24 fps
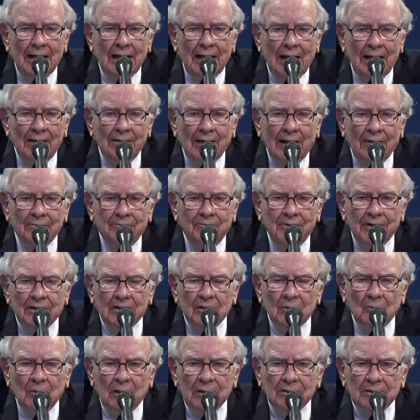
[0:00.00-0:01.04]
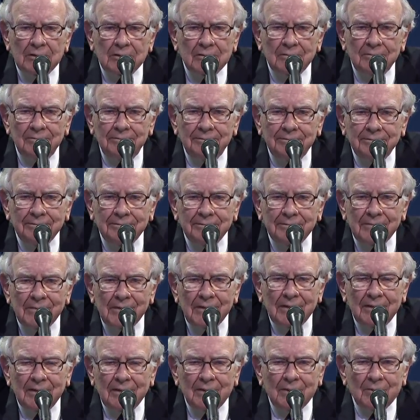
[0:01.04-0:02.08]
And that figure wasn't
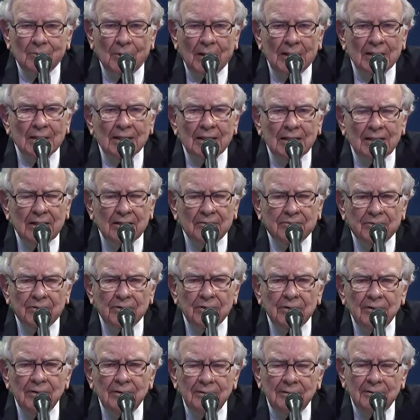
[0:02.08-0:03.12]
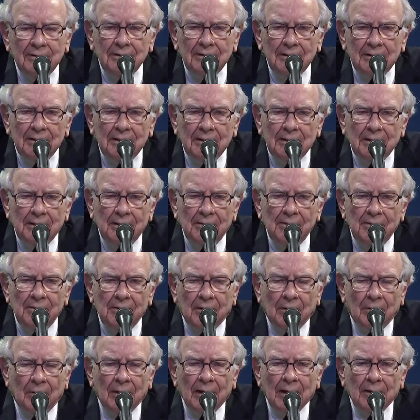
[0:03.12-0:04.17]
greatly different
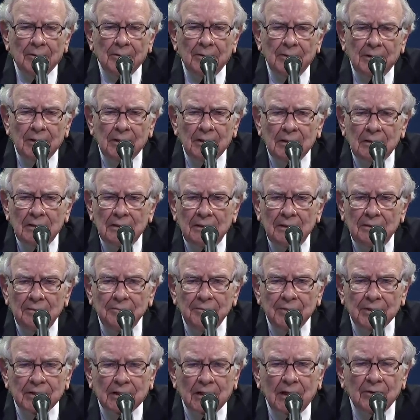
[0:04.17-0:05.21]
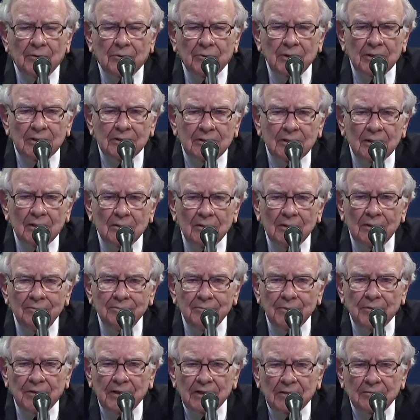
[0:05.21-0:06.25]
than around the country. So
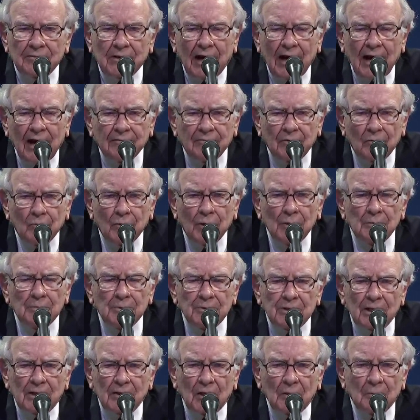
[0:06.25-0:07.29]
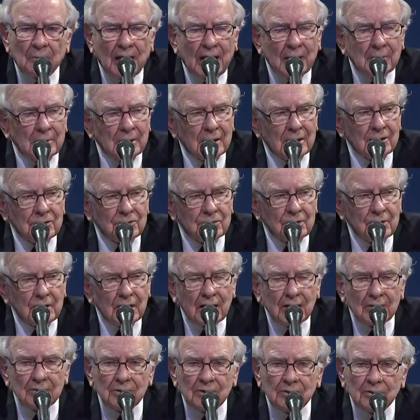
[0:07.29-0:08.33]
if you think of 0.5% of the population
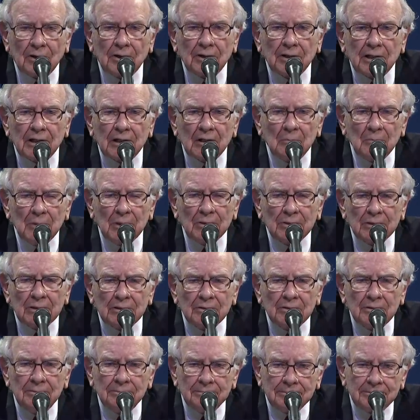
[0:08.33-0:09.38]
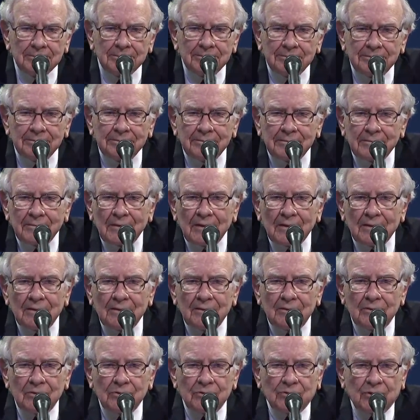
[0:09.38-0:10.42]
now, you're talking 1.7 million
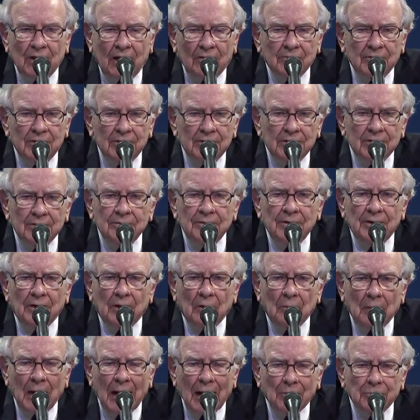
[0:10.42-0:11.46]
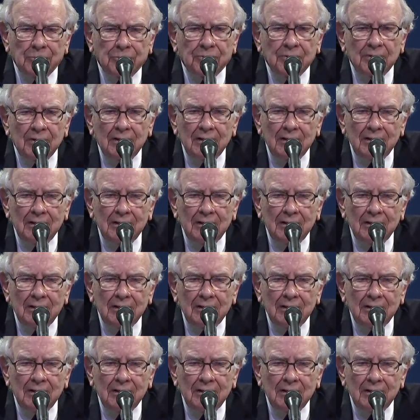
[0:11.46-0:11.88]
or thereabouts